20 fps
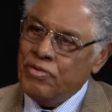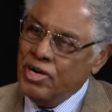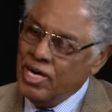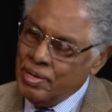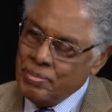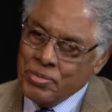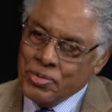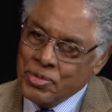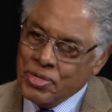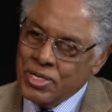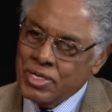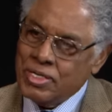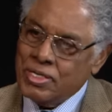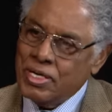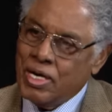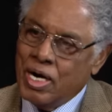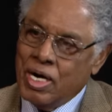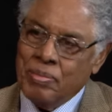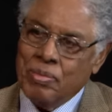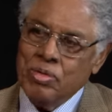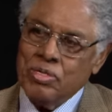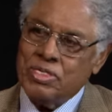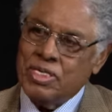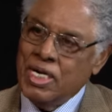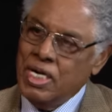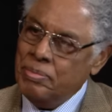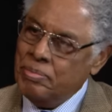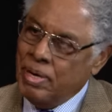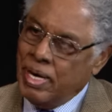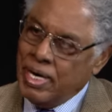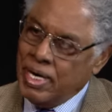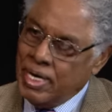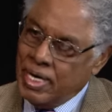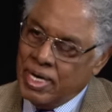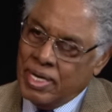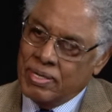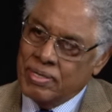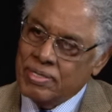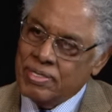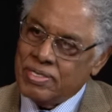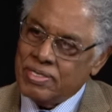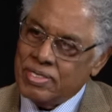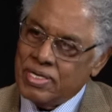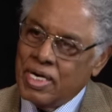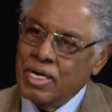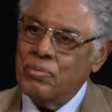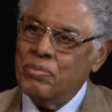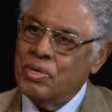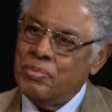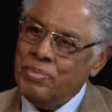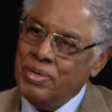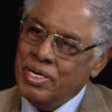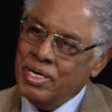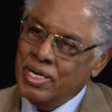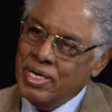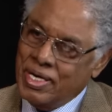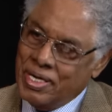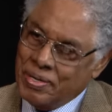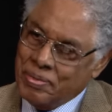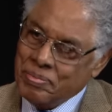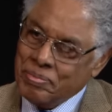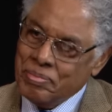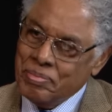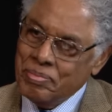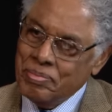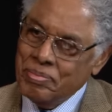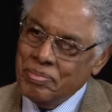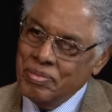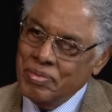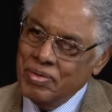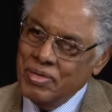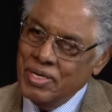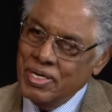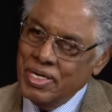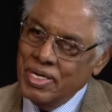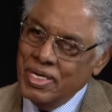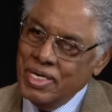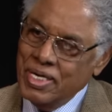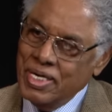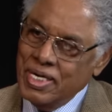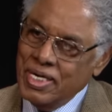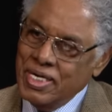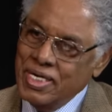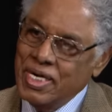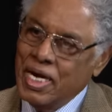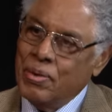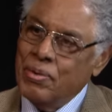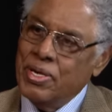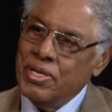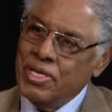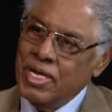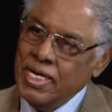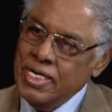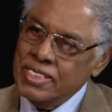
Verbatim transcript: far more to almost anybody else than it would be to him. Now, when